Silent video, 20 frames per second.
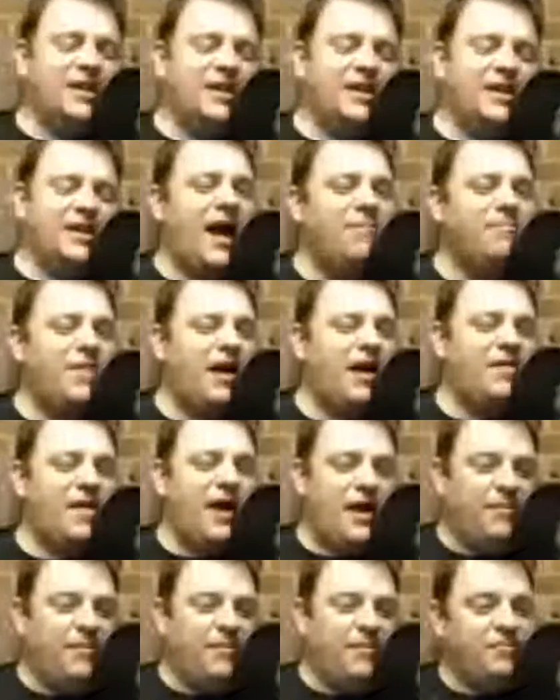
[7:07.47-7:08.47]
I'm not
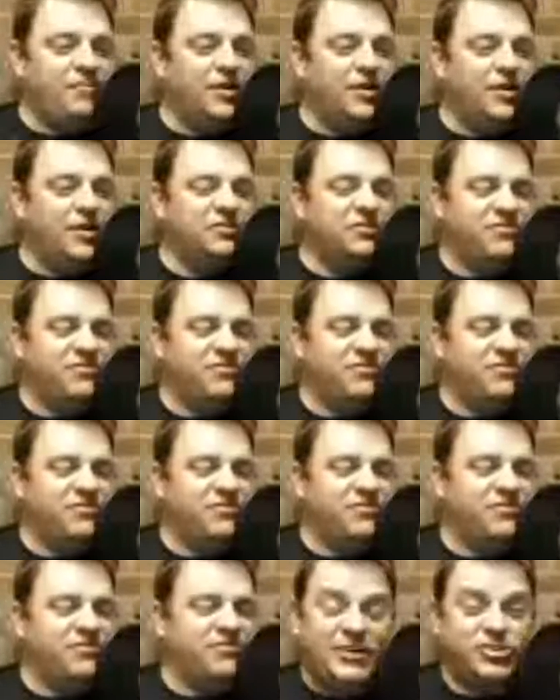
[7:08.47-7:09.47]
much of a
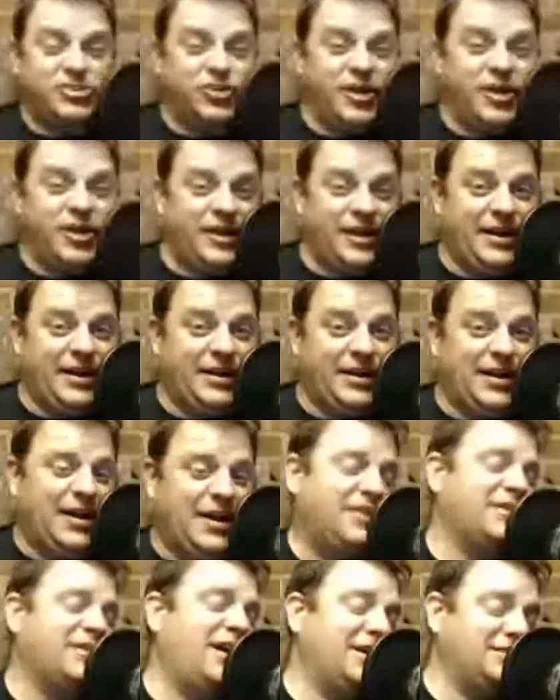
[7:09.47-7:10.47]
mixed drink kind of
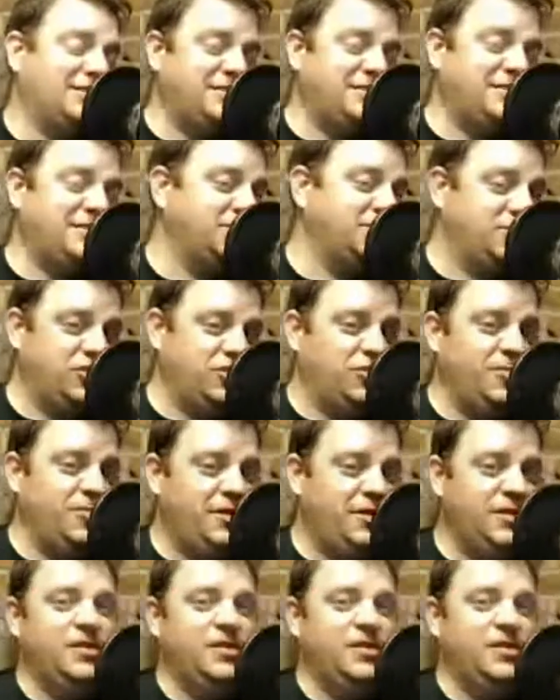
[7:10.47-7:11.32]
guy, cocktail gentleman.